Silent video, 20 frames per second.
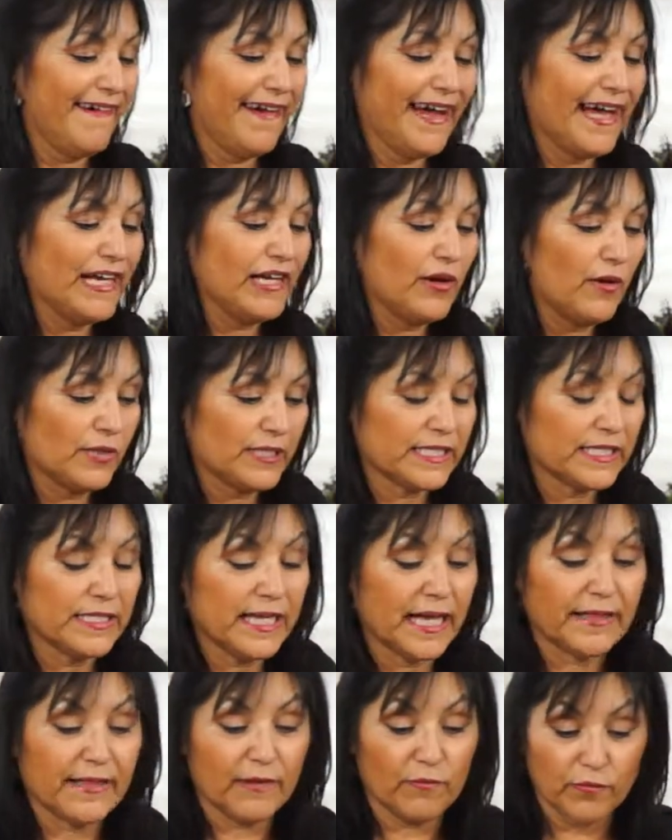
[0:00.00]
I know, it's
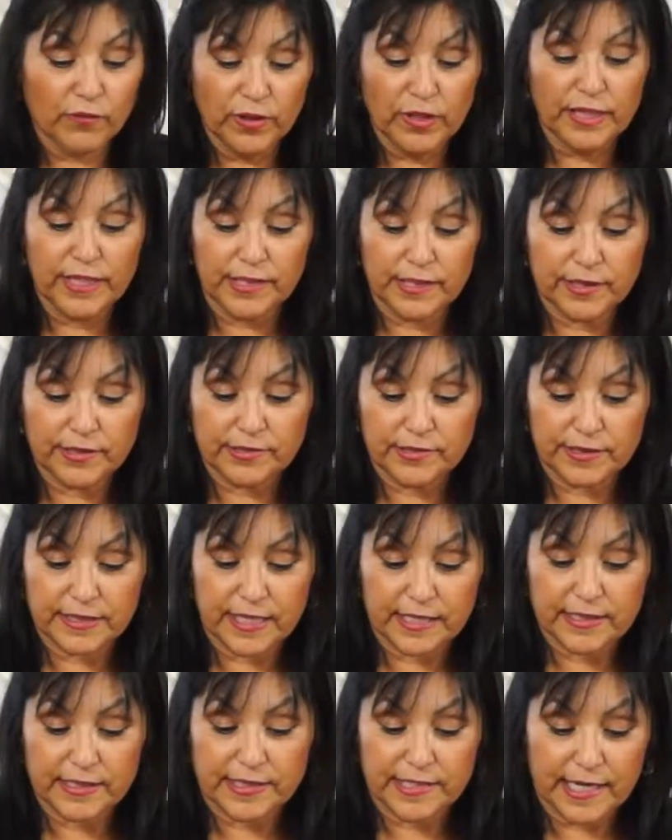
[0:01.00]
not really, it
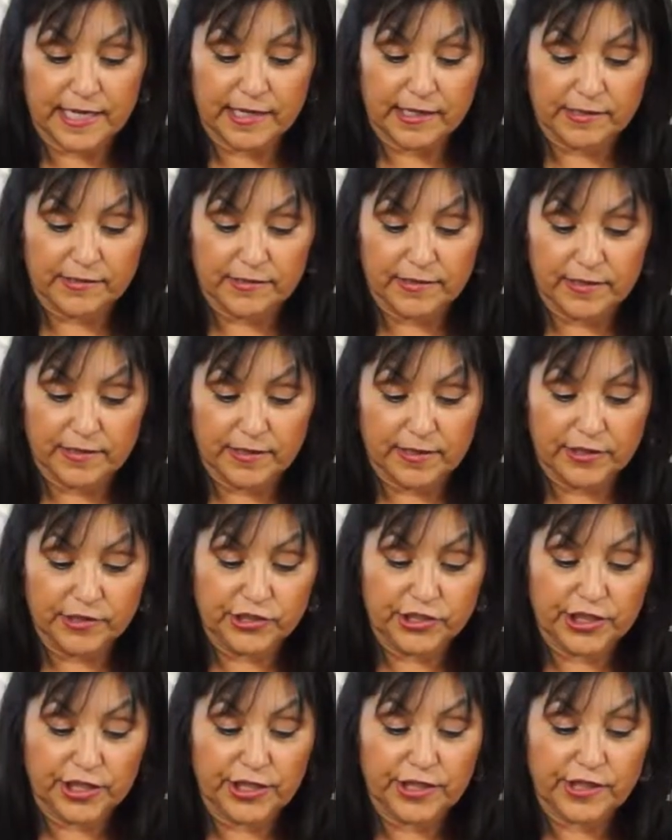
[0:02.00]
doesn't take a
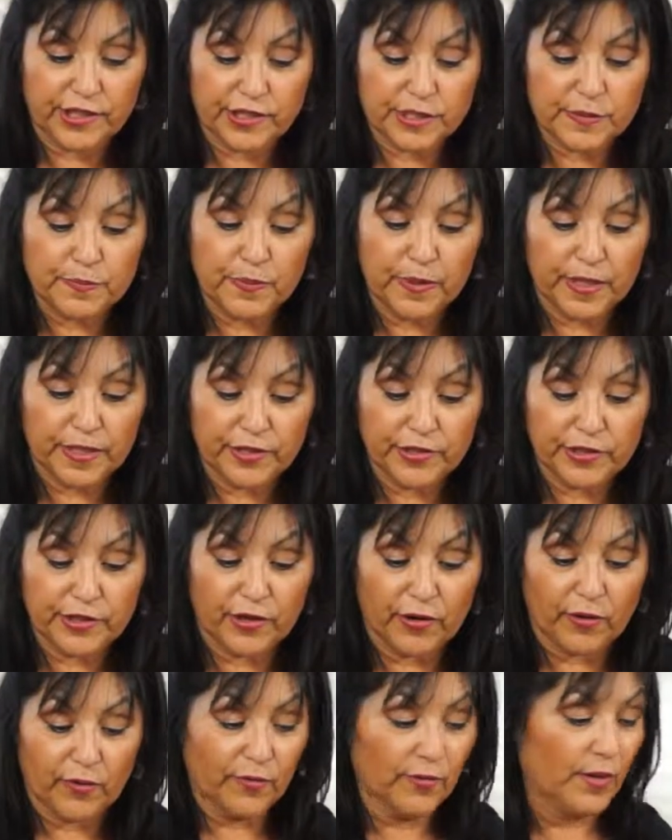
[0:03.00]
genius, but you
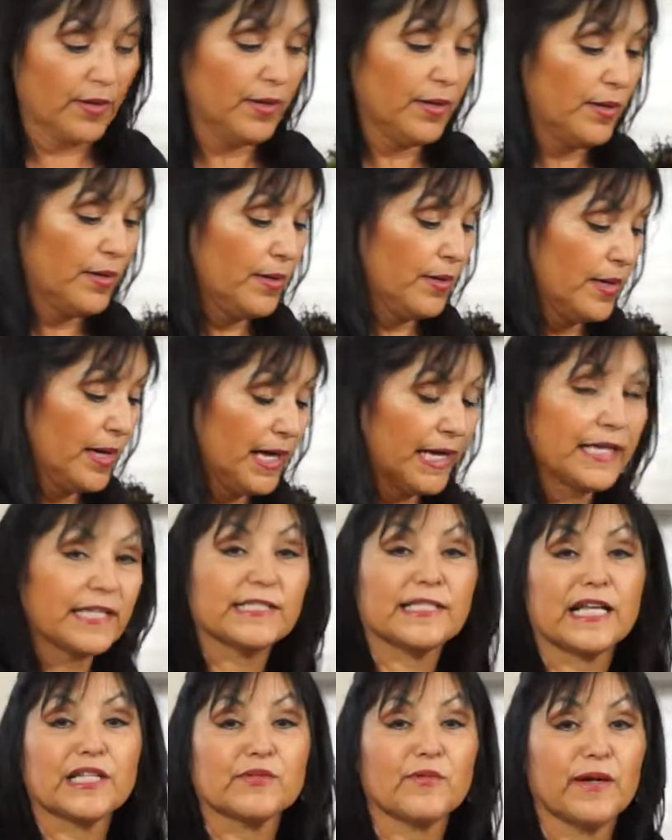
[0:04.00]
know, I
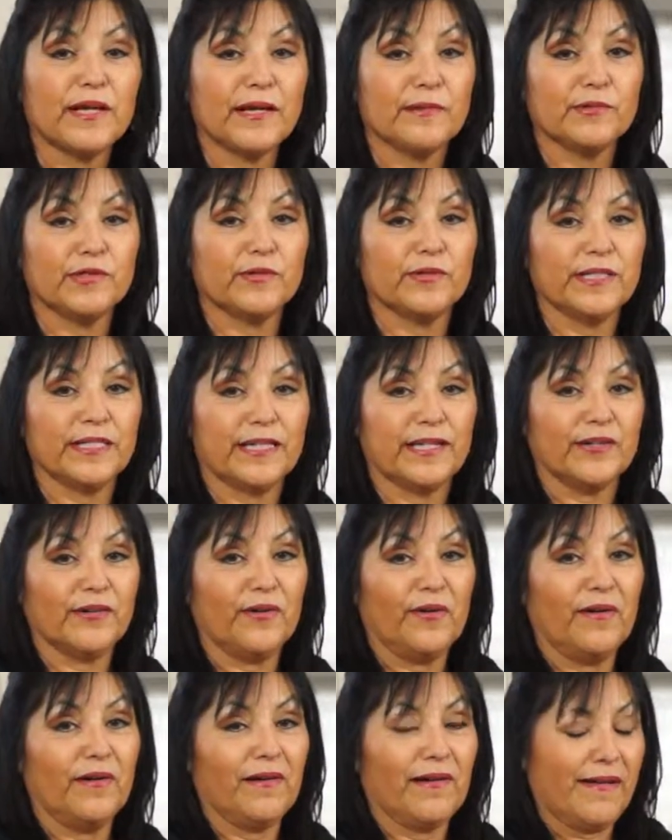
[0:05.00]
guess that's why I'm doing it,
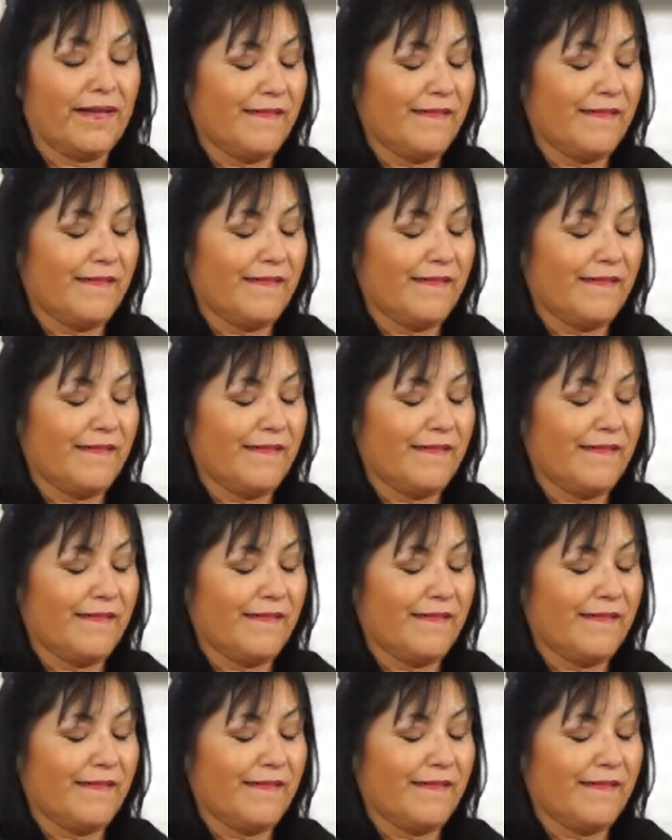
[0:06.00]
no?